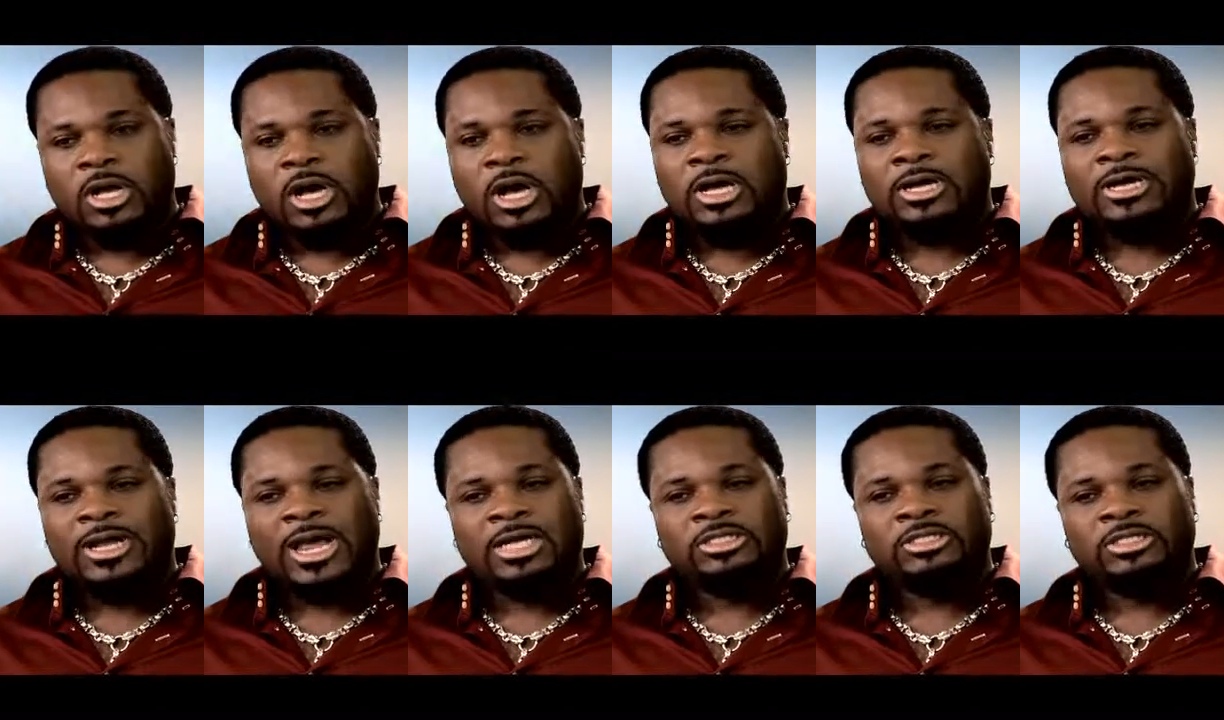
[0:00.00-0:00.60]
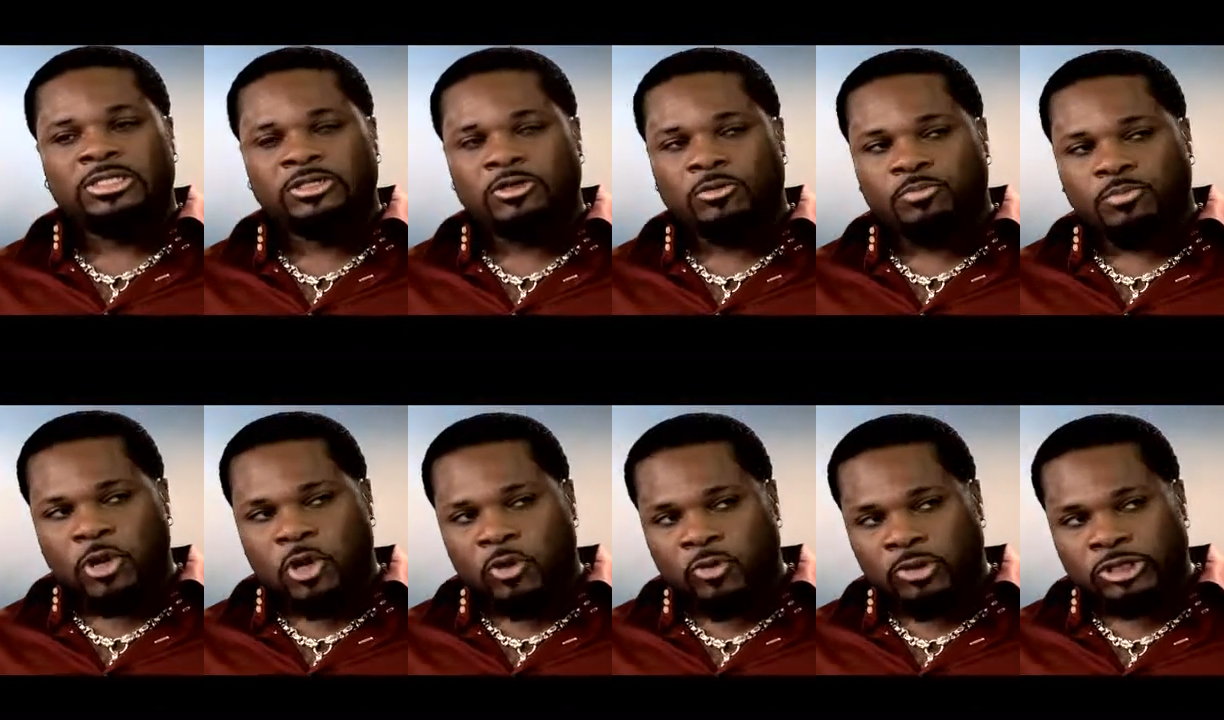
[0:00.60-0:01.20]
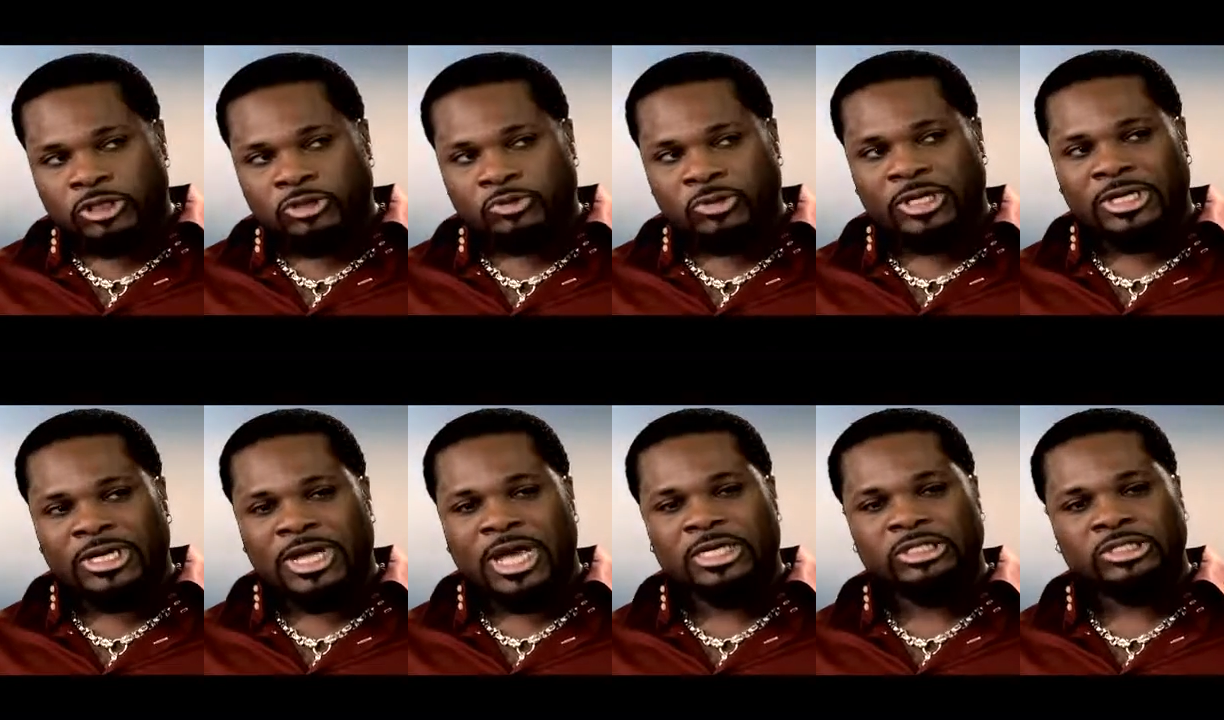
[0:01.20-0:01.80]
uh, not just the poetry,
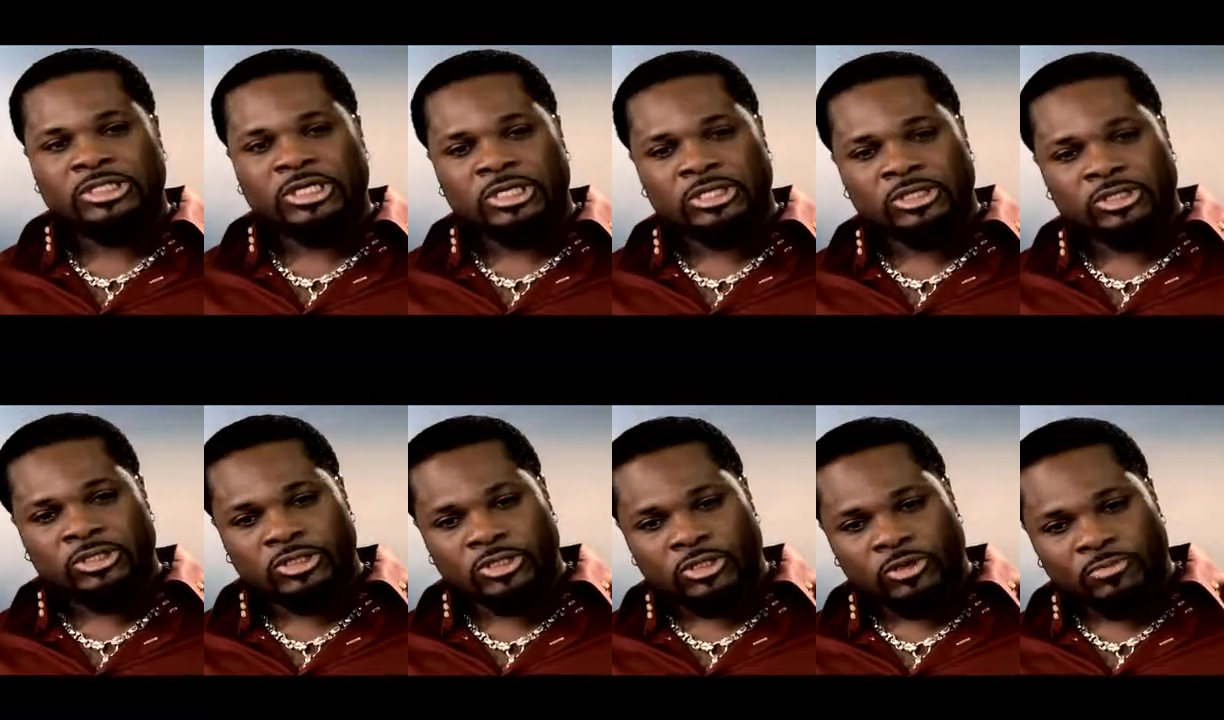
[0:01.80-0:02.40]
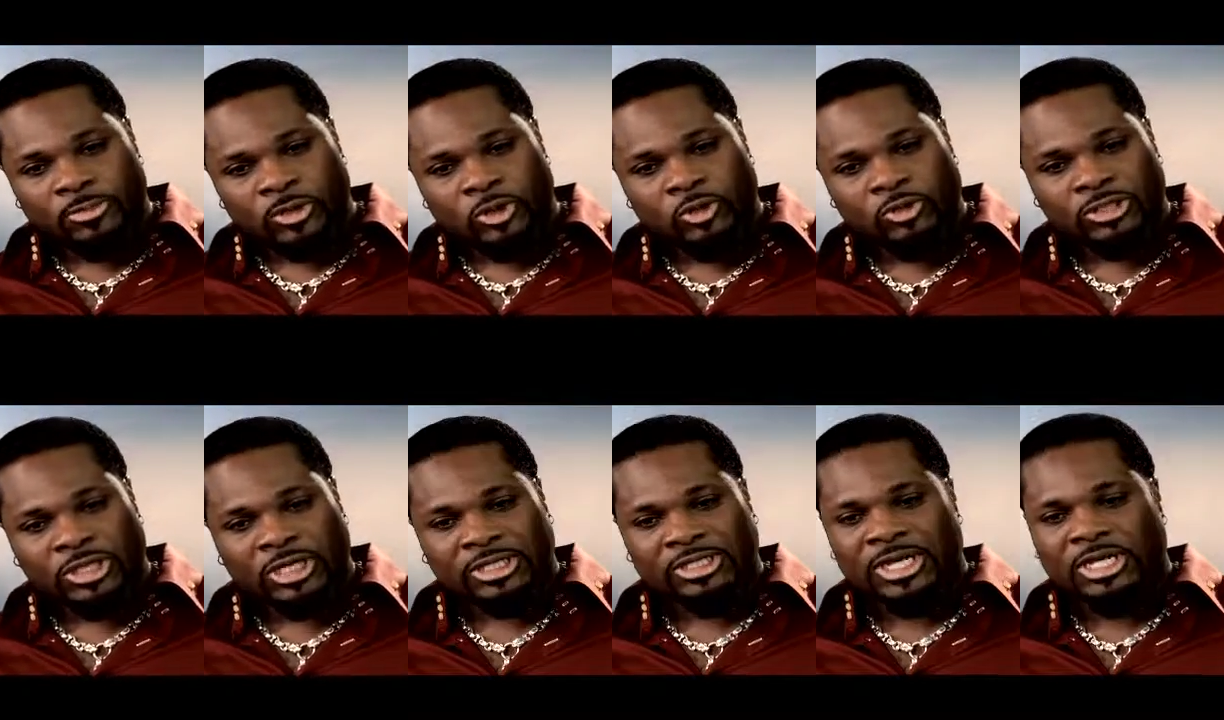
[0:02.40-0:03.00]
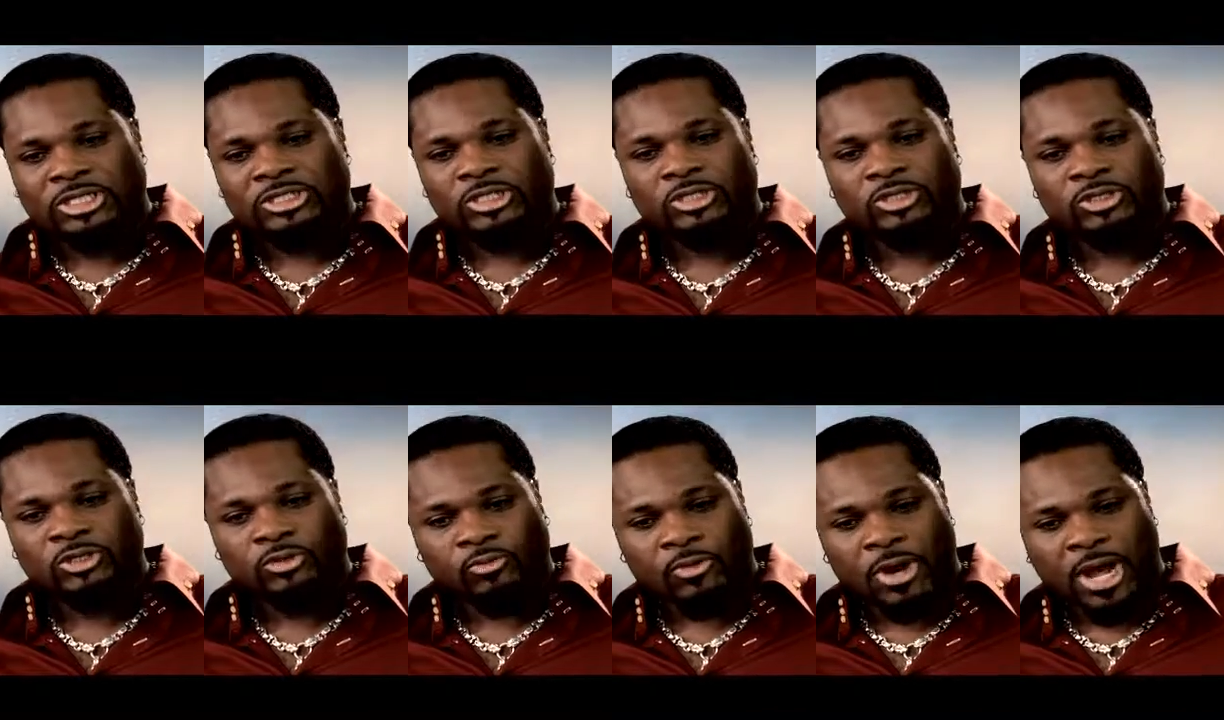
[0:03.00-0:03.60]
not just the music, not
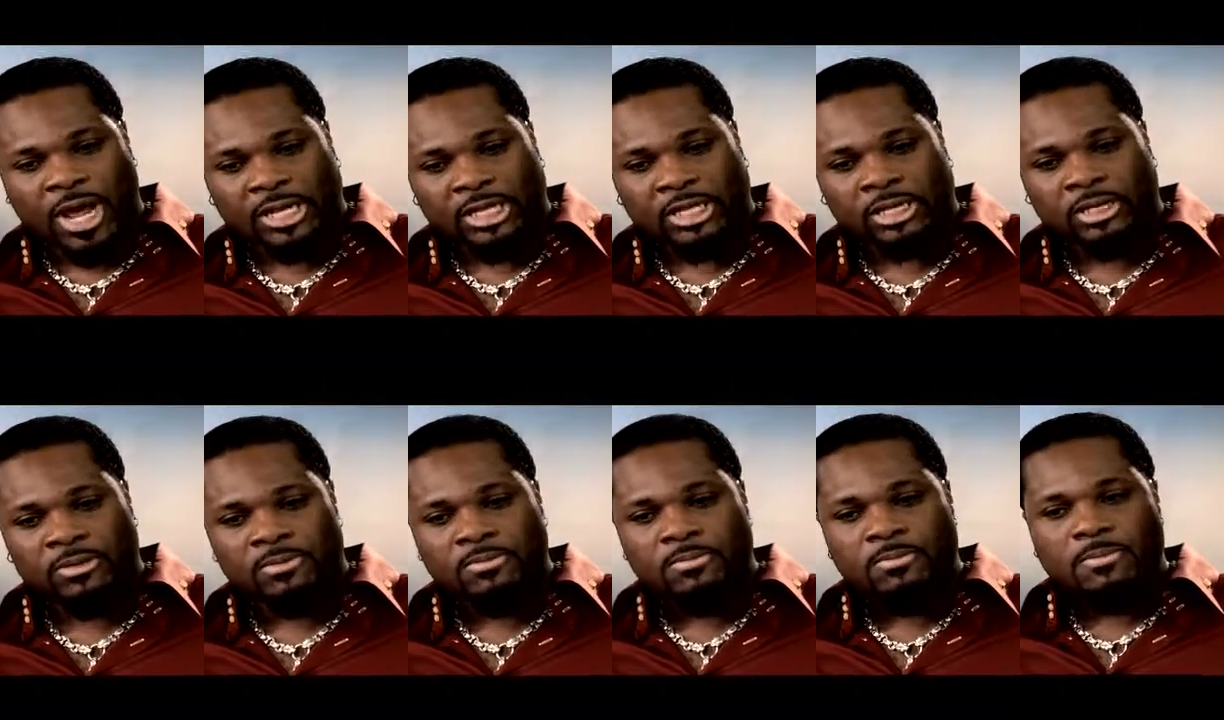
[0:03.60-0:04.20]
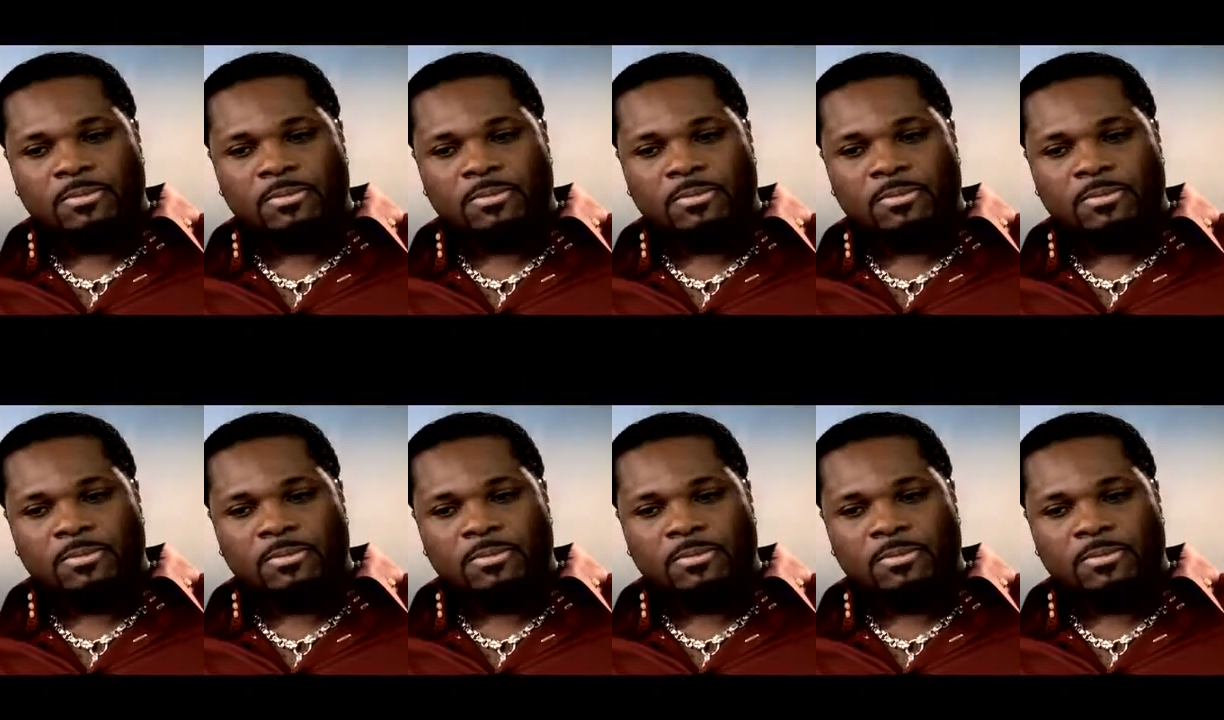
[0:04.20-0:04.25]
just the writing,